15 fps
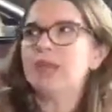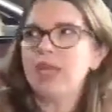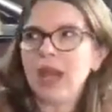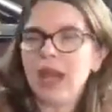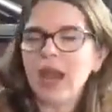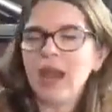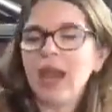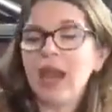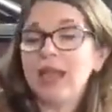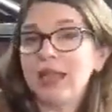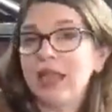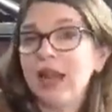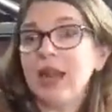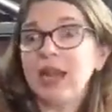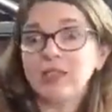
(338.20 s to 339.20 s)
Yeah, and
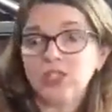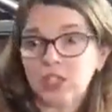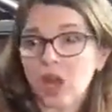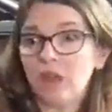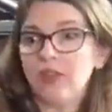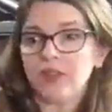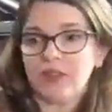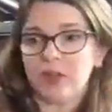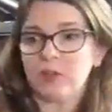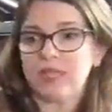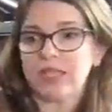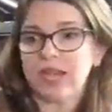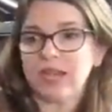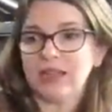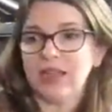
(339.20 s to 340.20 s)
then I saw that there was
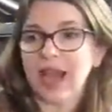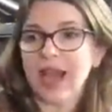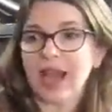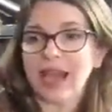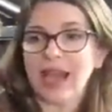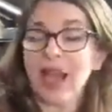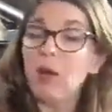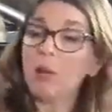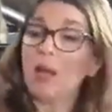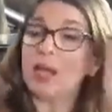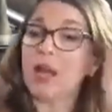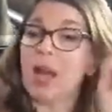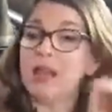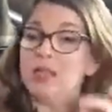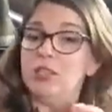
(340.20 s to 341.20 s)
that lack. How I
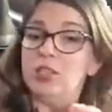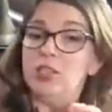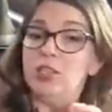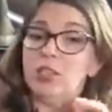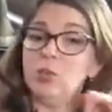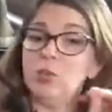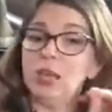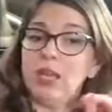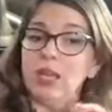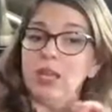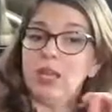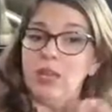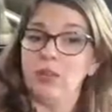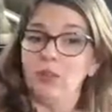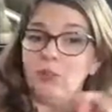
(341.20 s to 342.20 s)
got into doing
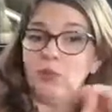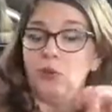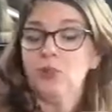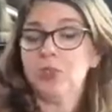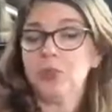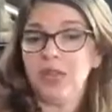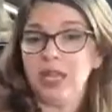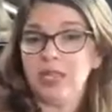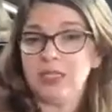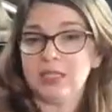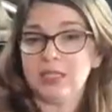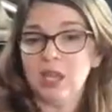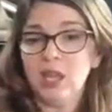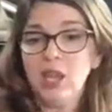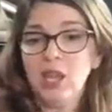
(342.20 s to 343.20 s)
it in the first place
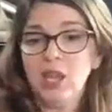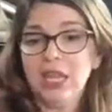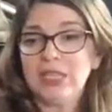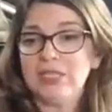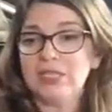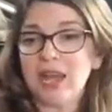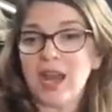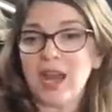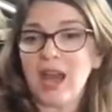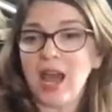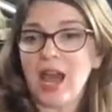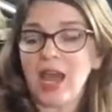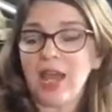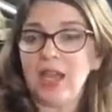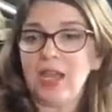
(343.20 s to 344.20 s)
is that
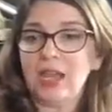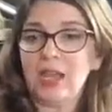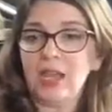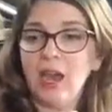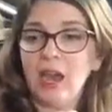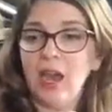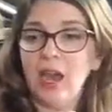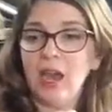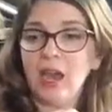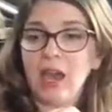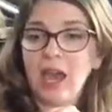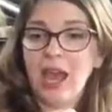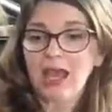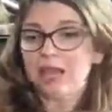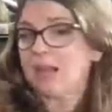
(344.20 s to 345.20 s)
I
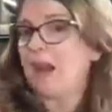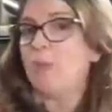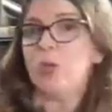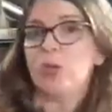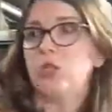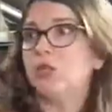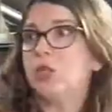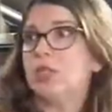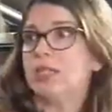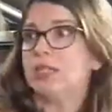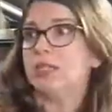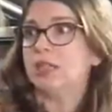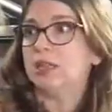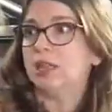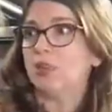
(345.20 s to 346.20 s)
had the opportunity
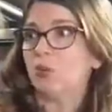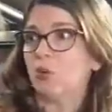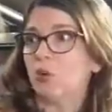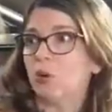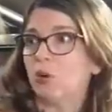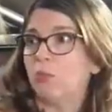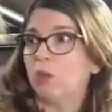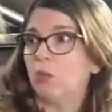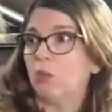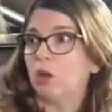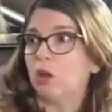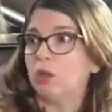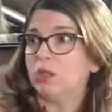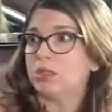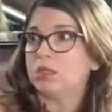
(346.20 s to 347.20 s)
to leave the corporate
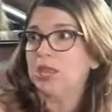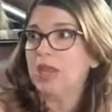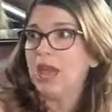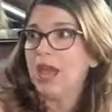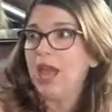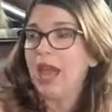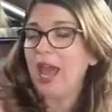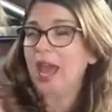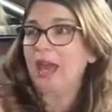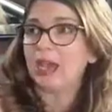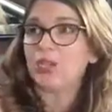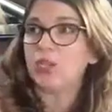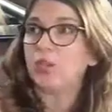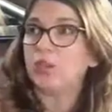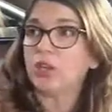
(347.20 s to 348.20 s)
world, and I
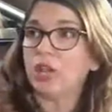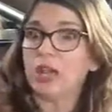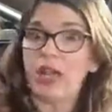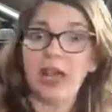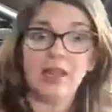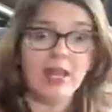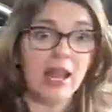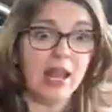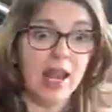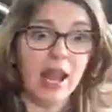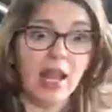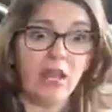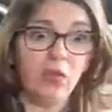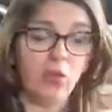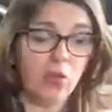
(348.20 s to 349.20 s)
took it, and then
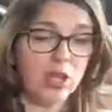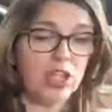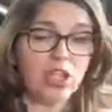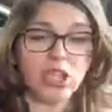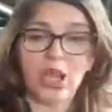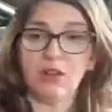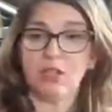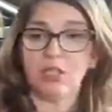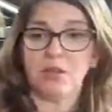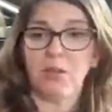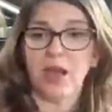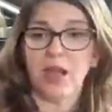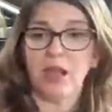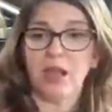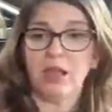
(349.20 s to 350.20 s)
I reached out to
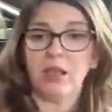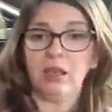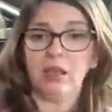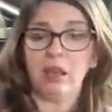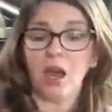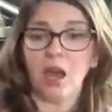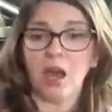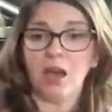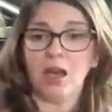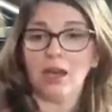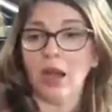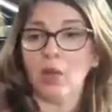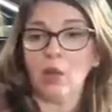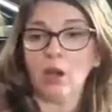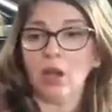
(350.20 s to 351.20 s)
my
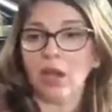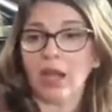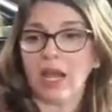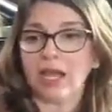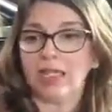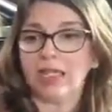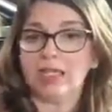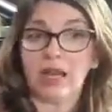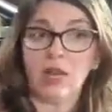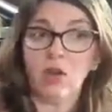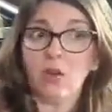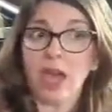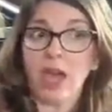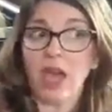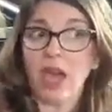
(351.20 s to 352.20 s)
network and I said,
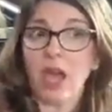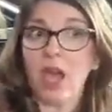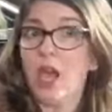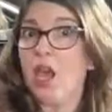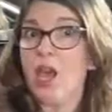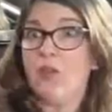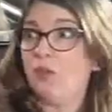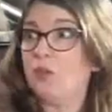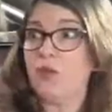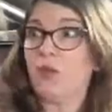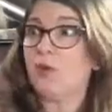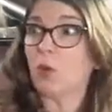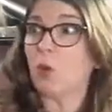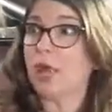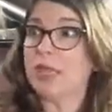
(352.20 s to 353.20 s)
okay, if you've
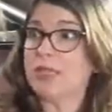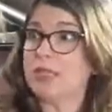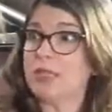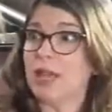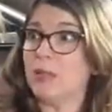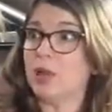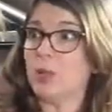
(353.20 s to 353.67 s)
ever wanted to tell me